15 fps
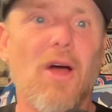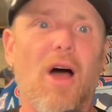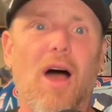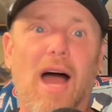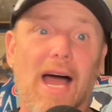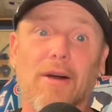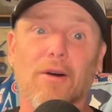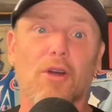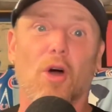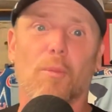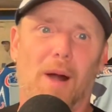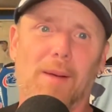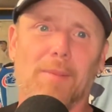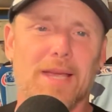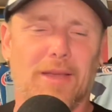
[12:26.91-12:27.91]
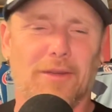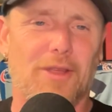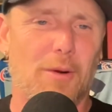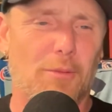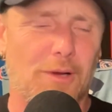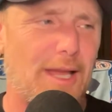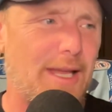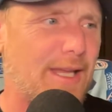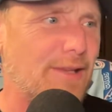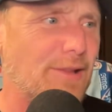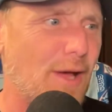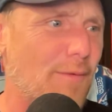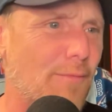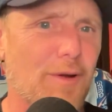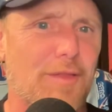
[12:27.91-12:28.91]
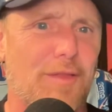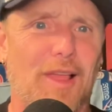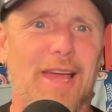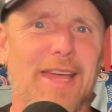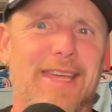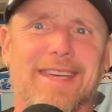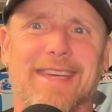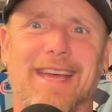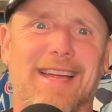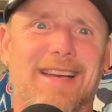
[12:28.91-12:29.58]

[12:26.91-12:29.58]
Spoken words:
I don't know, probably because they were like in love with like